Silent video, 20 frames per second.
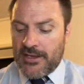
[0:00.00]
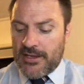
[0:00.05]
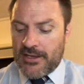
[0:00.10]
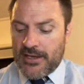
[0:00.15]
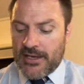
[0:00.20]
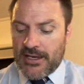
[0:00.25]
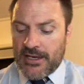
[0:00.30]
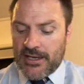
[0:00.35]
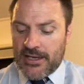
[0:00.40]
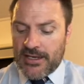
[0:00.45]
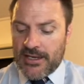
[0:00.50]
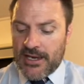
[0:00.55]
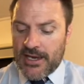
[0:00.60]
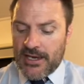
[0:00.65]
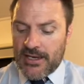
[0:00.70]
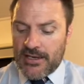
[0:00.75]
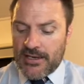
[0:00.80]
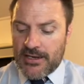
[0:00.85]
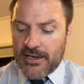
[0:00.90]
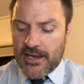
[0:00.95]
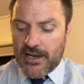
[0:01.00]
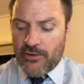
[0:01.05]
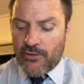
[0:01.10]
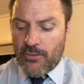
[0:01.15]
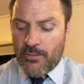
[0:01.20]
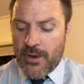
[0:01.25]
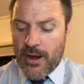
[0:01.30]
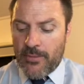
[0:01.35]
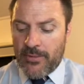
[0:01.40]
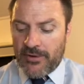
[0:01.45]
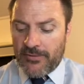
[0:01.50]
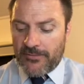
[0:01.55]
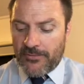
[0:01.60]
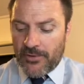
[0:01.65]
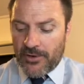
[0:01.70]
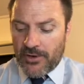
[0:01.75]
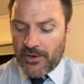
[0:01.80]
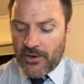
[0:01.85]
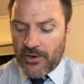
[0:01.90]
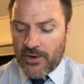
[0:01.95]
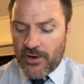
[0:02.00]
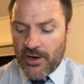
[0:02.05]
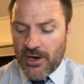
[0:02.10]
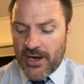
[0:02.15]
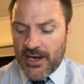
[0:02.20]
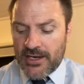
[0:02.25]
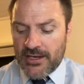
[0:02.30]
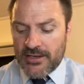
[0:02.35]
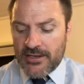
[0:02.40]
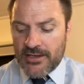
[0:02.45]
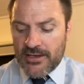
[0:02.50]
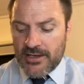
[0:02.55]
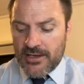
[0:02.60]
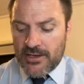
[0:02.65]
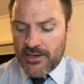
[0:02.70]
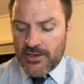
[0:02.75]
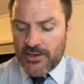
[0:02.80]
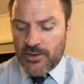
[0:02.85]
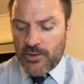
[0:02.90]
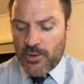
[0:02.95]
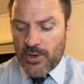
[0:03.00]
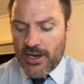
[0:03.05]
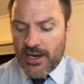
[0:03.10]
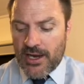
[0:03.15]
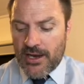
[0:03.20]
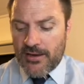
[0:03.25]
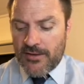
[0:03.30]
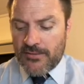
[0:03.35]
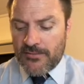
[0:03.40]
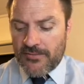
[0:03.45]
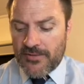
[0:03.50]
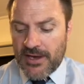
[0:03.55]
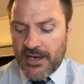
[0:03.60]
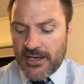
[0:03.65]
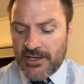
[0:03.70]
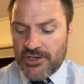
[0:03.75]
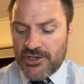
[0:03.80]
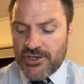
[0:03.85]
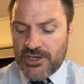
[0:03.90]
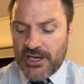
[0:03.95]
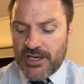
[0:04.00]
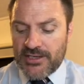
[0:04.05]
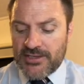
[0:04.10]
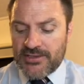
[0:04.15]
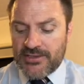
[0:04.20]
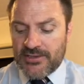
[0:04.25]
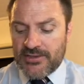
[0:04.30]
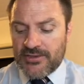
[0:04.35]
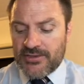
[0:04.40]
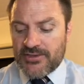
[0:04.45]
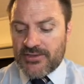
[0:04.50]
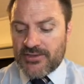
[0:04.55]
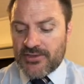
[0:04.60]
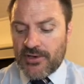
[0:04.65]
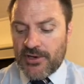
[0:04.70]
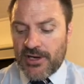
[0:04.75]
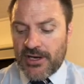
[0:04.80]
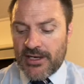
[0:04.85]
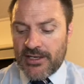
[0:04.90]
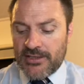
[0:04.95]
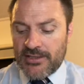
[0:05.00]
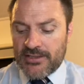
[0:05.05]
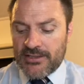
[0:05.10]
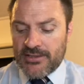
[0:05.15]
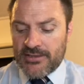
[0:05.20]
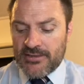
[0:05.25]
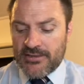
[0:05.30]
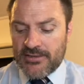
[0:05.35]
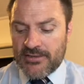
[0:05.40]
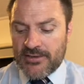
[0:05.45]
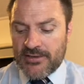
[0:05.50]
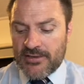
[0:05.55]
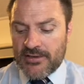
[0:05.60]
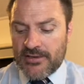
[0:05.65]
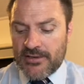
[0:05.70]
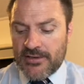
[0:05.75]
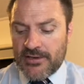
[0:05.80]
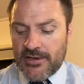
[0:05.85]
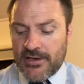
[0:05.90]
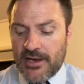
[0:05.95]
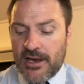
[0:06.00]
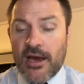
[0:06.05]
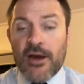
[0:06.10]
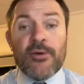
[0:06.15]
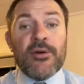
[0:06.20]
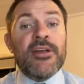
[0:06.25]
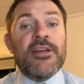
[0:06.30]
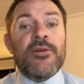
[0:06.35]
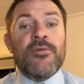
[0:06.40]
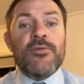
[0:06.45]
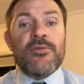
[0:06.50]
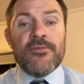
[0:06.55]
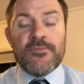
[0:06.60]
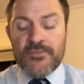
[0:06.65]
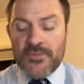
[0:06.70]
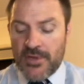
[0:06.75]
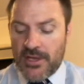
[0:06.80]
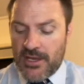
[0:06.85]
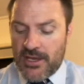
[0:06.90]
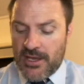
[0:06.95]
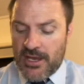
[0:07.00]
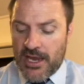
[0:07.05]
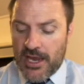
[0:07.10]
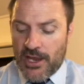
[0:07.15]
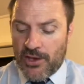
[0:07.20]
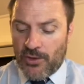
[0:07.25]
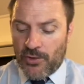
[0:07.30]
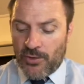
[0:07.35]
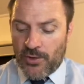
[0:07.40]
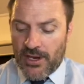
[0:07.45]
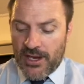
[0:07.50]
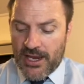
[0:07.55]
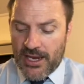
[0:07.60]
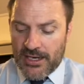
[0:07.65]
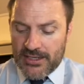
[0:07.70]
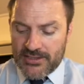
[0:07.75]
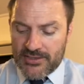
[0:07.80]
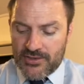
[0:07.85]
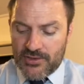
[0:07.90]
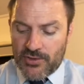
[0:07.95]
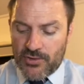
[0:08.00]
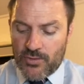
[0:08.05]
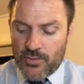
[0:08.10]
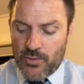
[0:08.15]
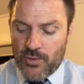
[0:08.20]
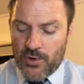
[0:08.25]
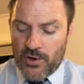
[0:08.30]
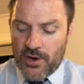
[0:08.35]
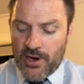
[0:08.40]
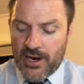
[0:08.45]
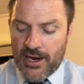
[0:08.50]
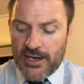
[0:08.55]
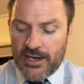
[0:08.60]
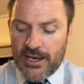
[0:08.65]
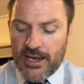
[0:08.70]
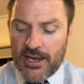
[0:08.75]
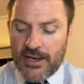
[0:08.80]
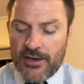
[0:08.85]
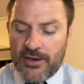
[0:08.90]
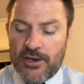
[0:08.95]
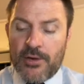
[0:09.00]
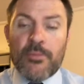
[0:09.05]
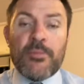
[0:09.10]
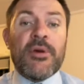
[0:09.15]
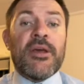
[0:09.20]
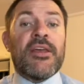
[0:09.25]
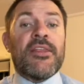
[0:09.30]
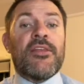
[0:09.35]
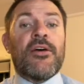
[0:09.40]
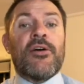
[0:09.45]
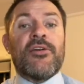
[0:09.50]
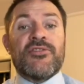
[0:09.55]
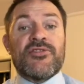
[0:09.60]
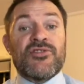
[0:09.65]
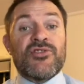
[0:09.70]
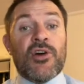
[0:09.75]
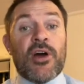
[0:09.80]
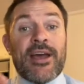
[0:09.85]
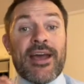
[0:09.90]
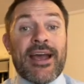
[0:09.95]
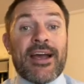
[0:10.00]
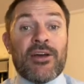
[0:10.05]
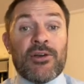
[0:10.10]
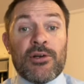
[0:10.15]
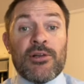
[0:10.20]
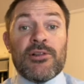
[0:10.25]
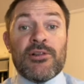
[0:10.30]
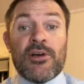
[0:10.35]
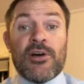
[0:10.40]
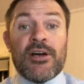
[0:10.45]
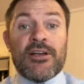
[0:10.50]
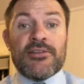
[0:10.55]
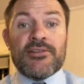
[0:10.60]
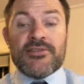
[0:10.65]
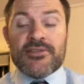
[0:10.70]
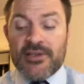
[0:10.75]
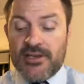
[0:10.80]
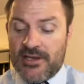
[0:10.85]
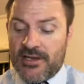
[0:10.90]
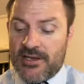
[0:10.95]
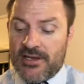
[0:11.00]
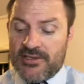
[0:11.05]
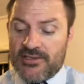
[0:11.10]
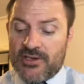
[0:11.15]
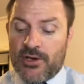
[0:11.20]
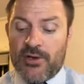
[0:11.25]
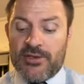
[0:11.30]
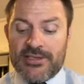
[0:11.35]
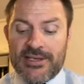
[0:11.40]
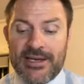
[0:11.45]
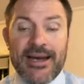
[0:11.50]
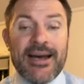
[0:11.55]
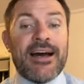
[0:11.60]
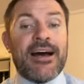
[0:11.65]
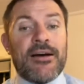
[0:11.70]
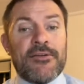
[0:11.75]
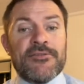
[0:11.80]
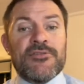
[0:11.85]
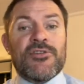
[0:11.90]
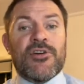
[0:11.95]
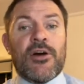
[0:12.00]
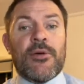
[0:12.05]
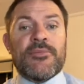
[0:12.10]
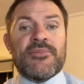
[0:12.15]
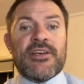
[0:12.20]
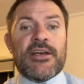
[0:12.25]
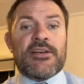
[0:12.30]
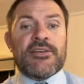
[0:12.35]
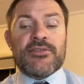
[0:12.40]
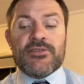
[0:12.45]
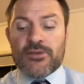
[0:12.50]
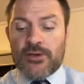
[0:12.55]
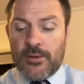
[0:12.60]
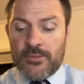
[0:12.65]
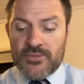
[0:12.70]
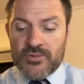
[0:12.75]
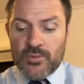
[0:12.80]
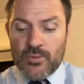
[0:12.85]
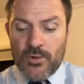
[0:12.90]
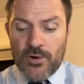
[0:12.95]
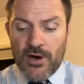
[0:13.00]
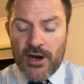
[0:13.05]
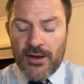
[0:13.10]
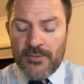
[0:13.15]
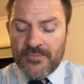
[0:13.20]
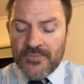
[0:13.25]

Okay, now remembering for a kite, you have adjacent sides are equal, and your x and your y are going to be those diagonal lines. So it's half times x times y.